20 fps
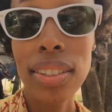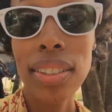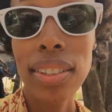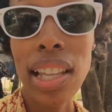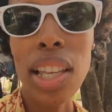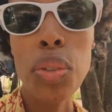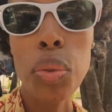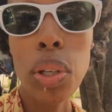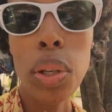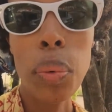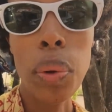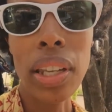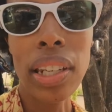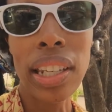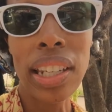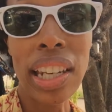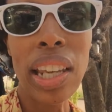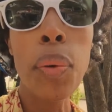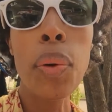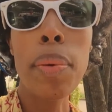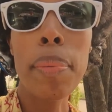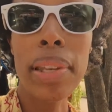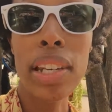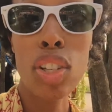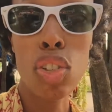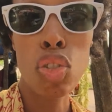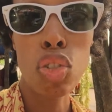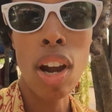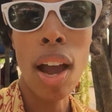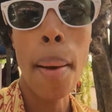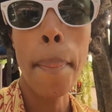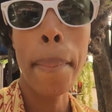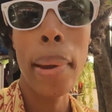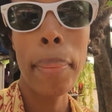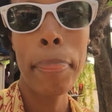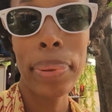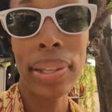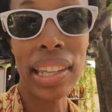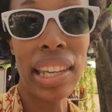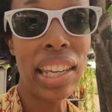That's what he wanted. He wanted me to drop
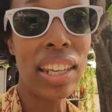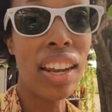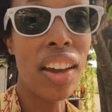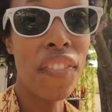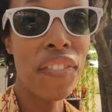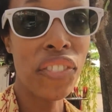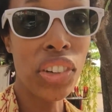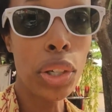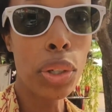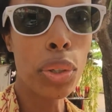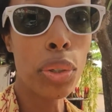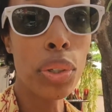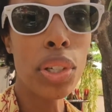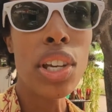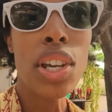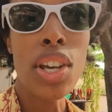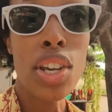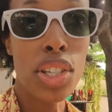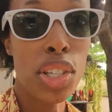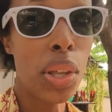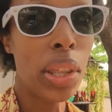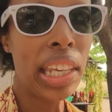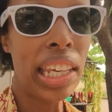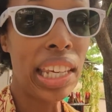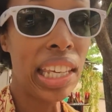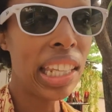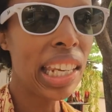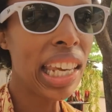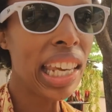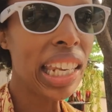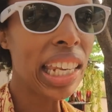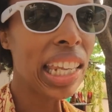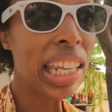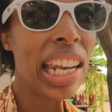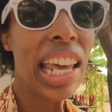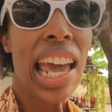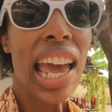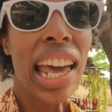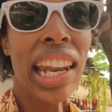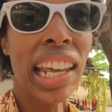my plate of food so that he could eat it.
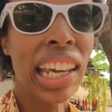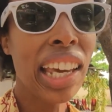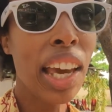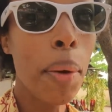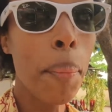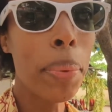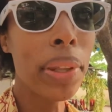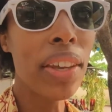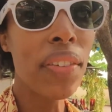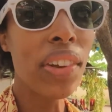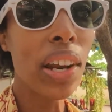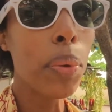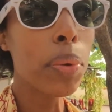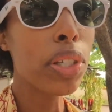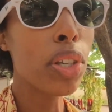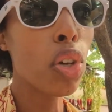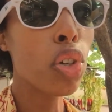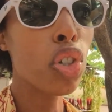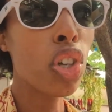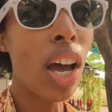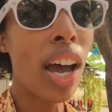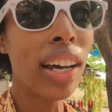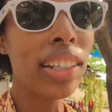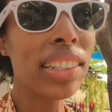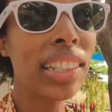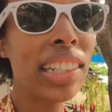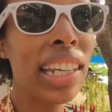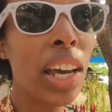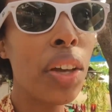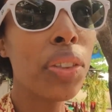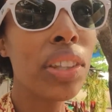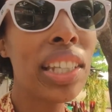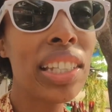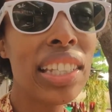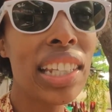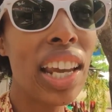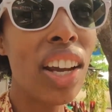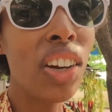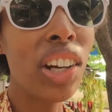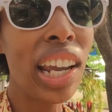And I couldn't believe it. I was so shocked. Now,
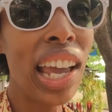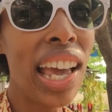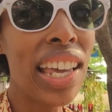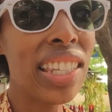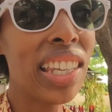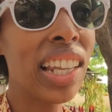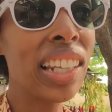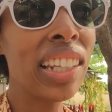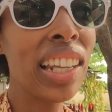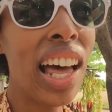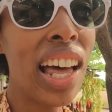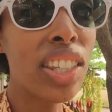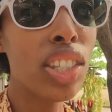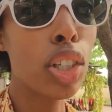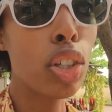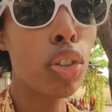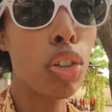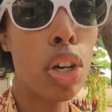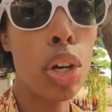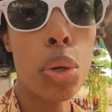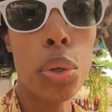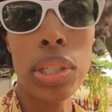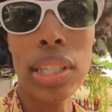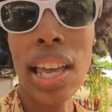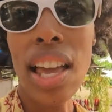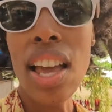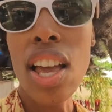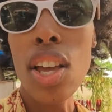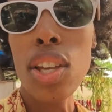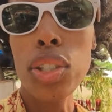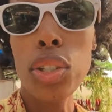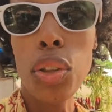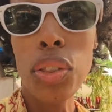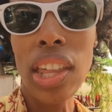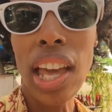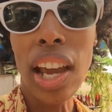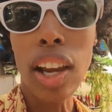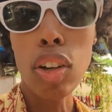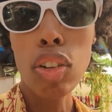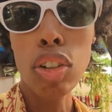this area has lots of crows. So
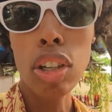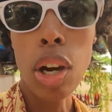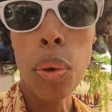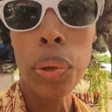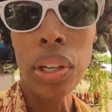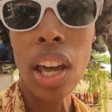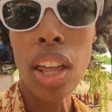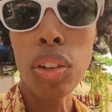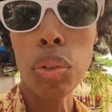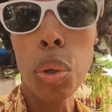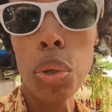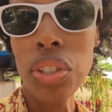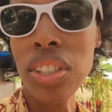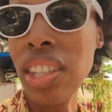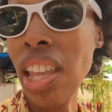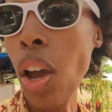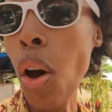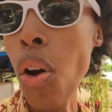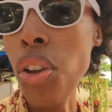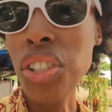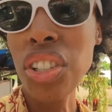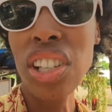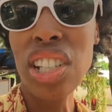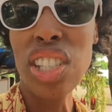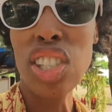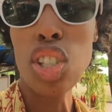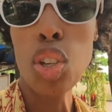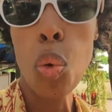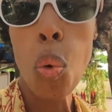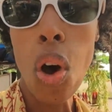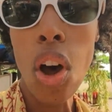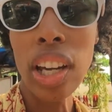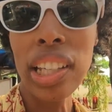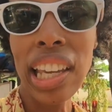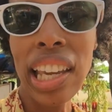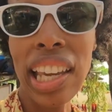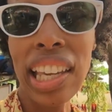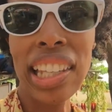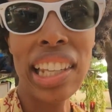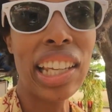that crow and other crows, they all started
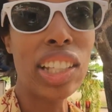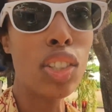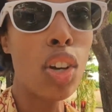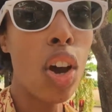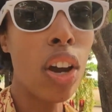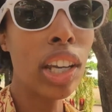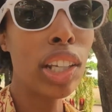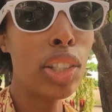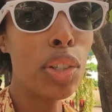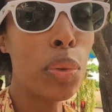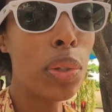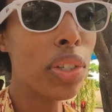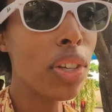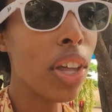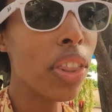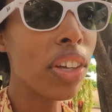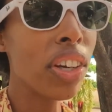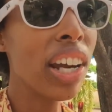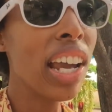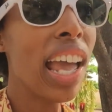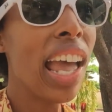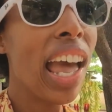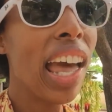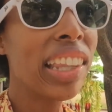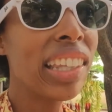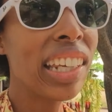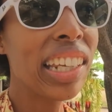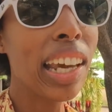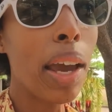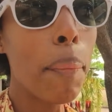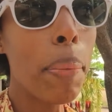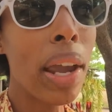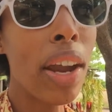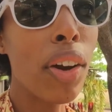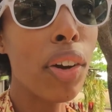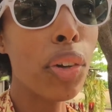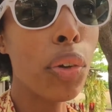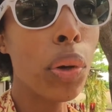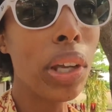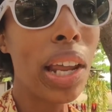squawking and like talking to each other. And then I got
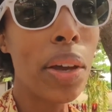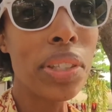paranoid.